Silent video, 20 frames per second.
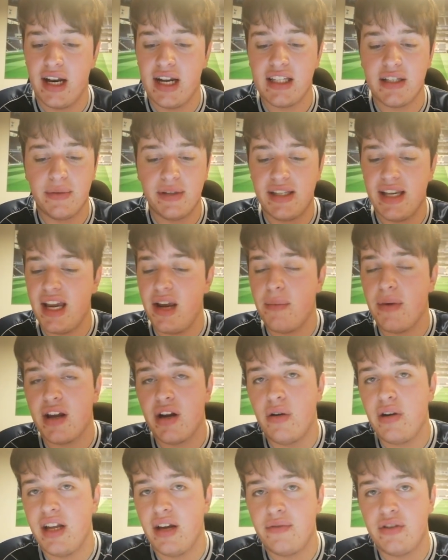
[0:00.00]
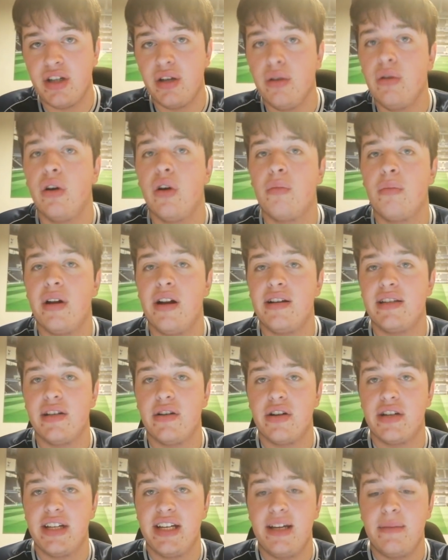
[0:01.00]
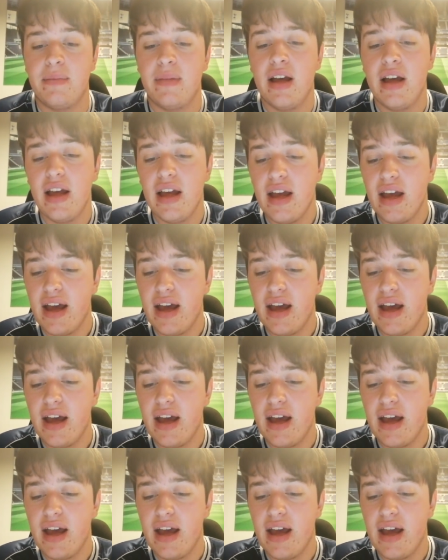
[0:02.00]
And as I was saying, we can only have two loan players in our team.